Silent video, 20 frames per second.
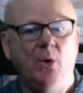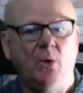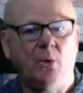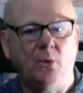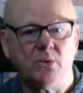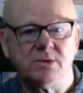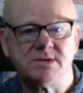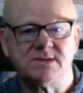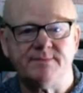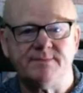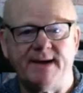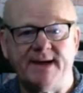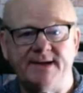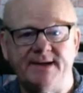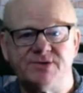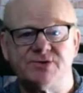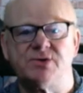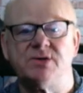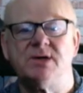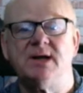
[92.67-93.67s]

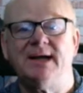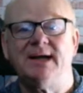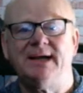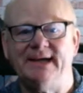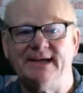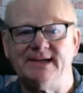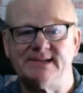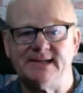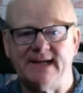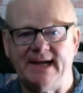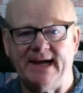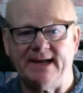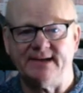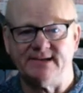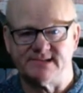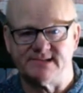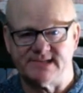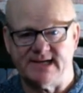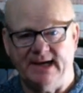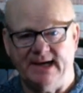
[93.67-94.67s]
Automation is the
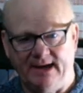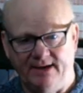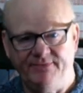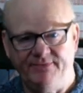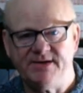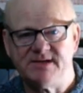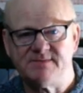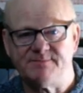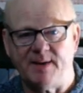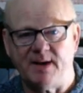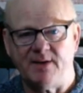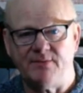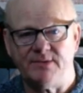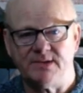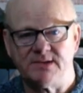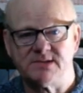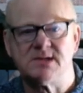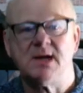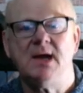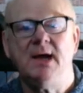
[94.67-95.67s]
answer, and this
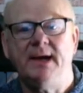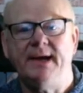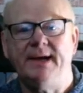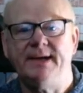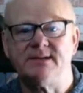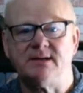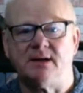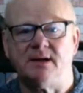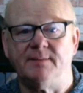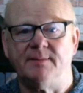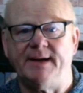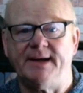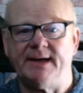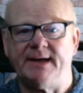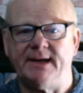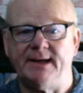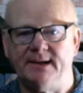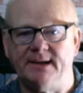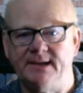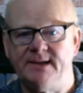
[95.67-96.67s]
bonus is going to make
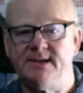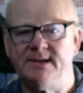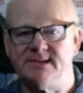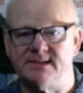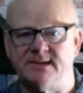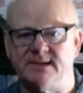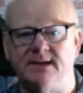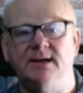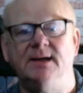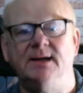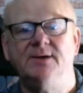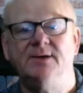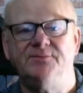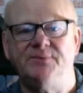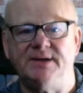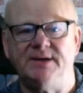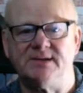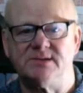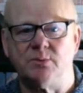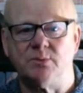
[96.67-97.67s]
it easy
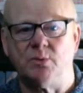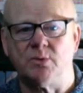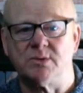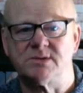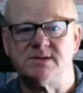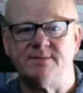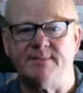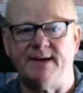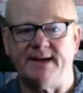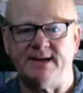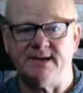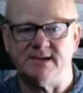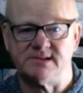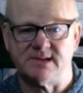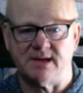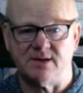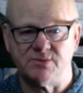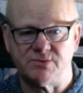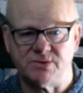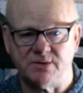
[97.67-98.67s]
for you to automate your
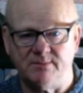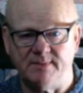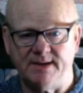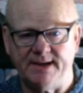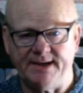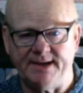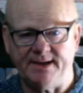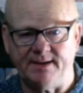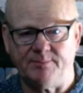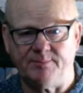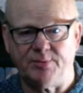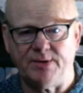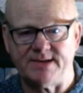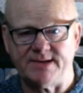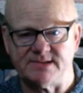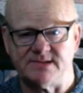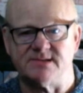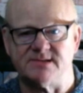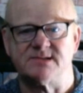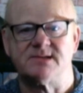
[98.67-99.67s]
social media
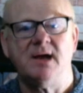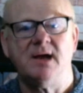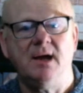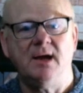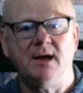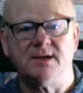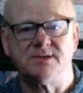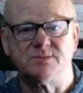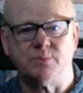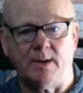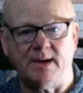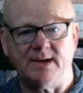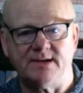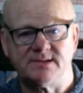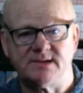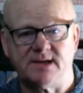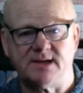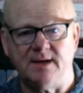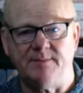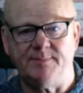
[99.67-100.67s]
presence as well
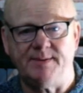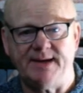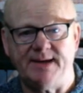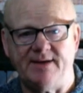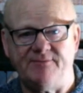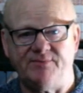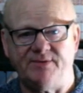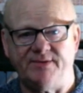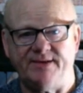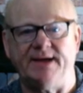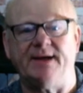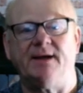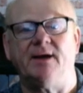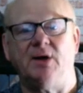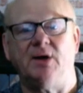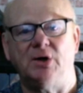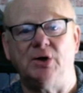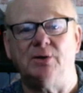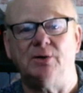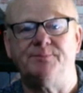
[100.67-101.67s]
as keeping everything
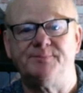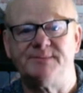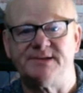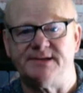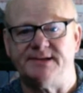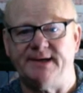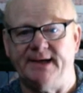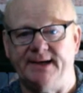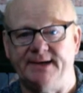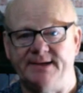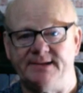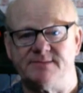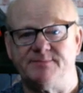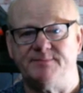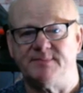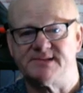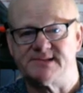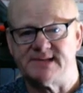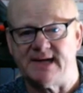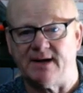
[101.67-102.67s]
up to date.
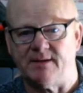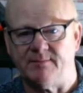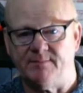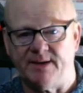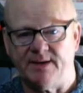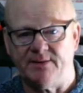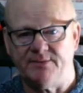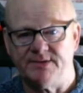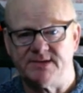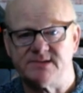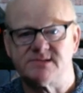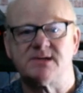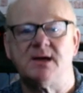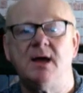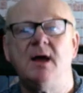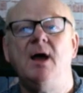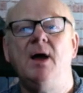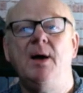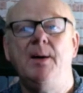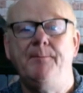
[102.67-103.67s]
My second bonus
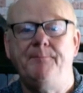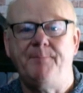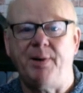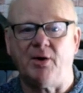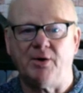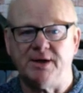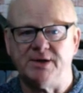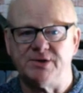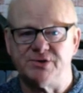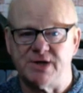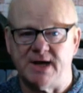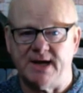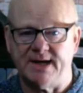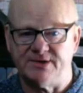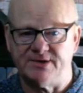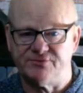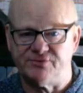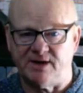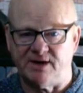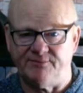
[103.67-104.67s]
pocket
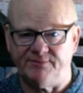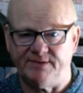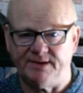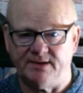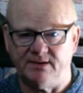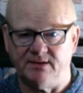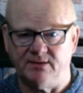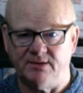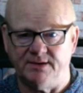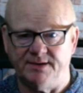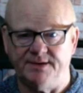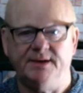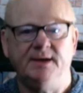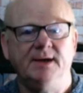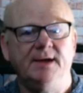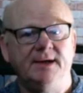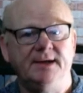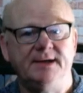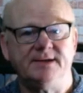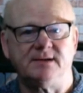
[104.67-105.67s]
change traffic guide.
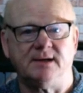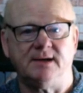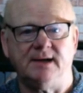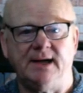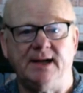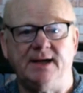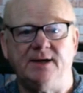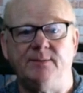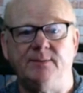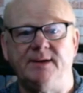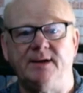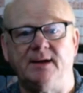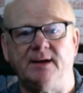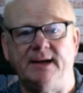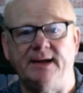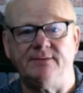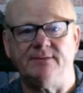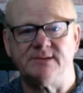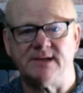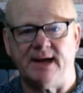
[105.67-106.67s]
It's going to let you in on
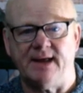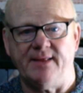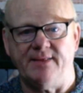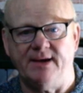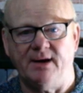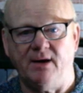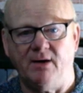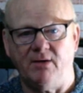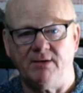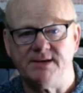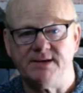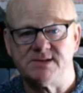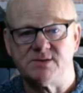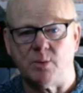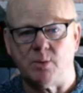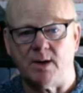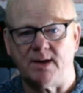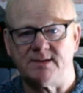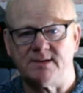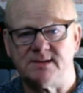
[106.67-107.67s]
how to get the highest
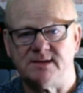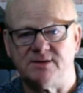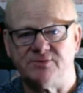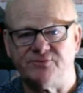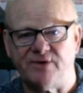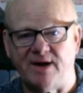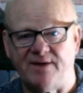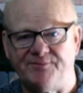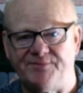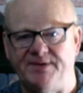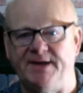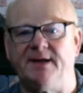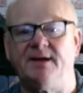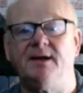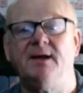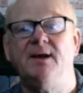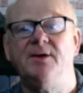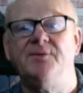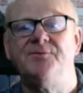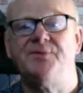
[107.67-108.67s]
quality of traffic
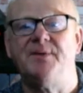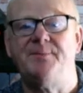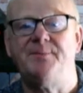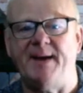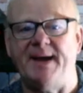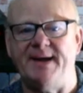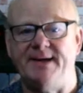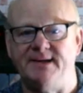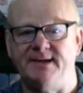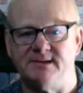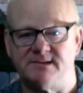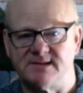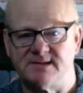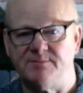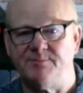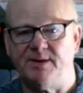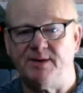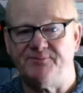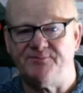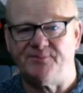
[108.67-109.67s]
for pennies.
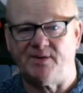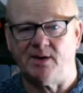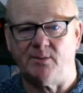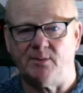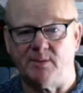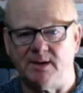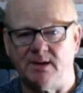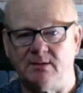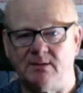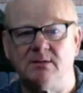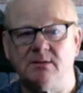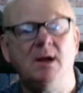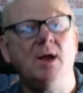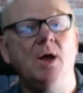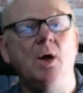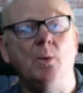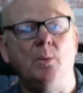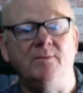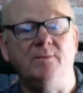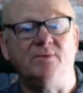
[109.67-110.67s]
Simply follow along
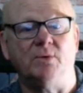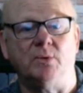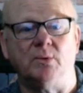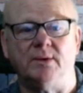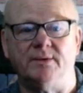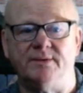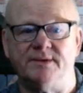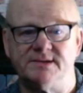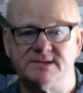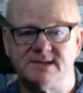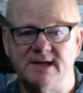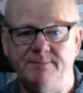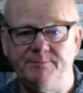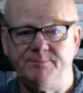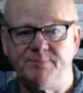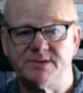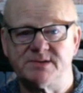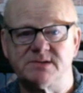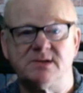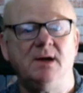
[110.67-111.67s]
with all of the
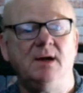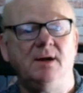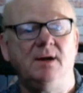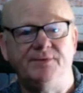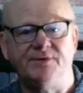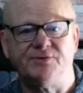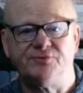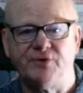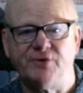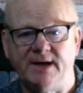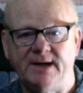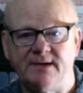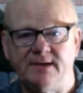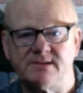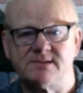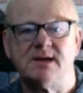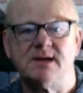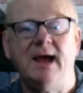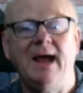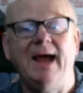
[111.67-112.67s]
tips, the
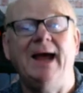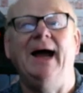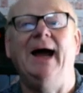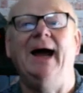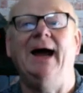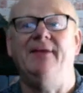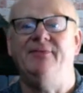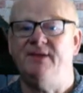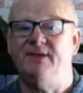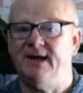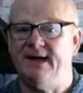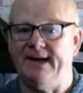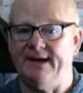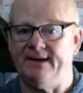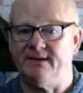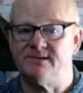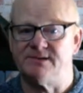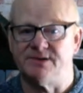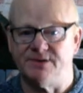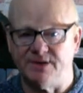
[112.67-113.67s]
tricks, and the
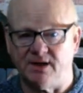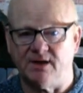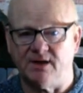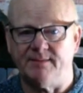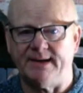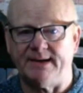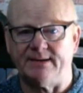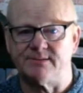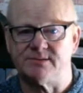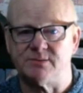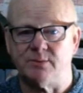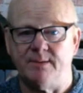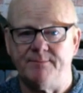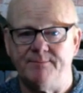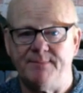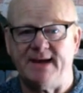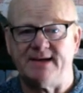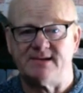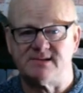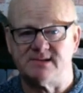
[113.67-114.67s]
hacks, and you're going to be able to
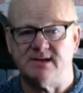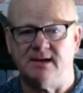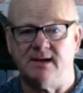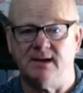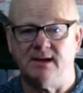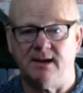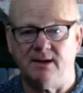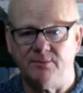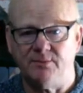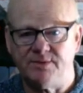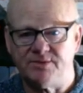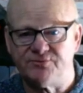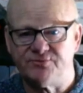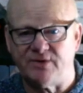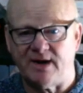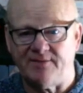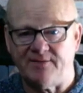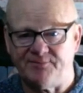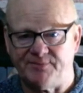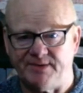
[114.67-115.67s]
amass a load of
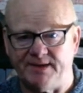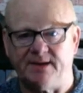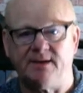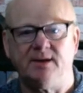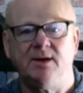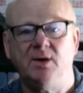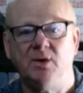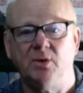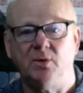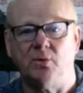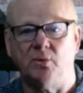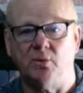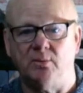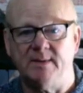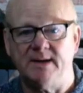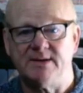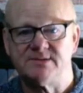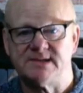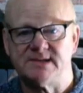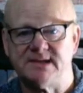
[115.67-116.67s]
traffic
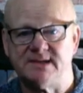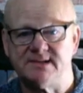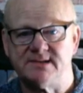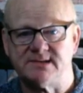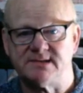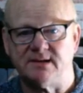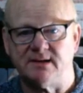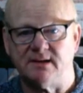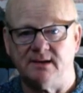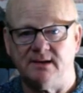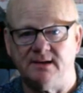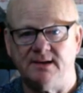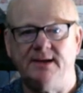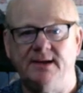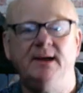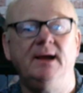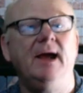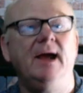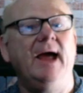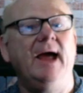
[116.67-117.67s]
almost instantly
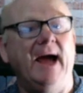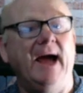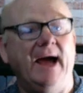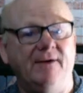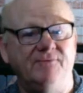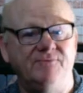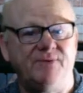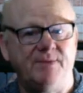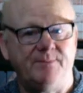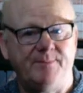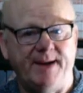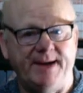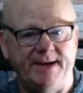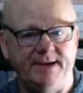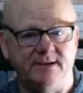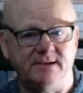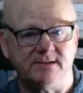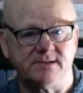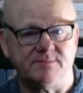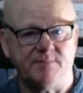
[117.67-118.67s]
and for pennies.